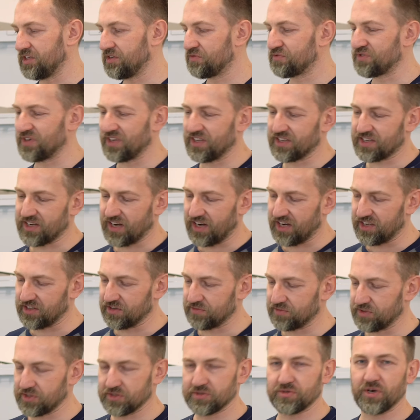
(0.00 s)
different kind
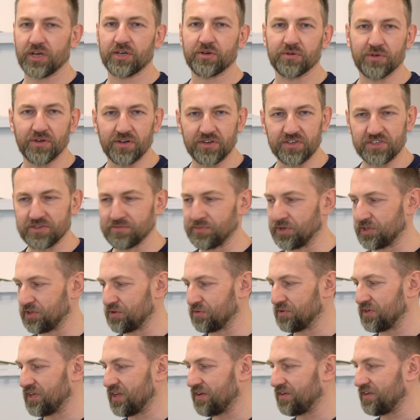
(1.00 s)
of the dry coolers, but you
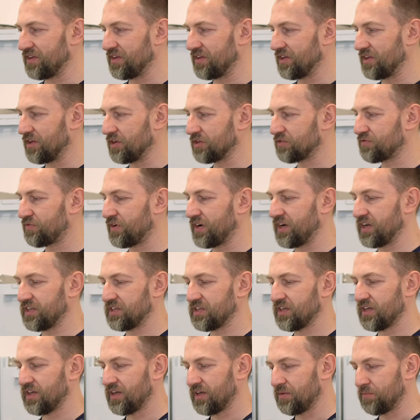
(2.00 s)
will not find,
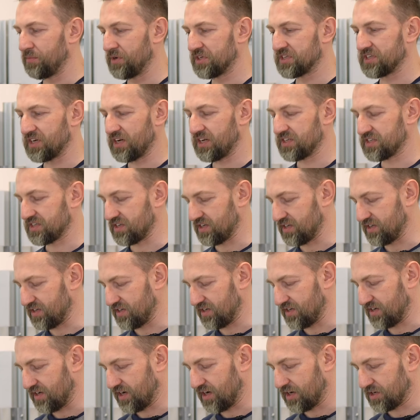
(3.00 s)
besides
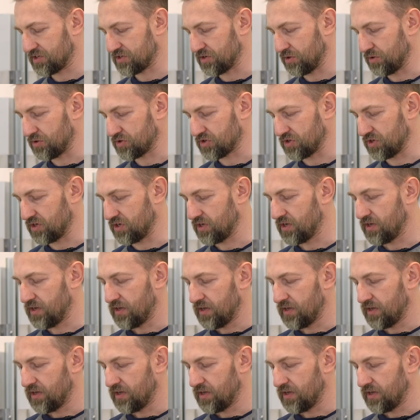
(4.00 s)
our solution,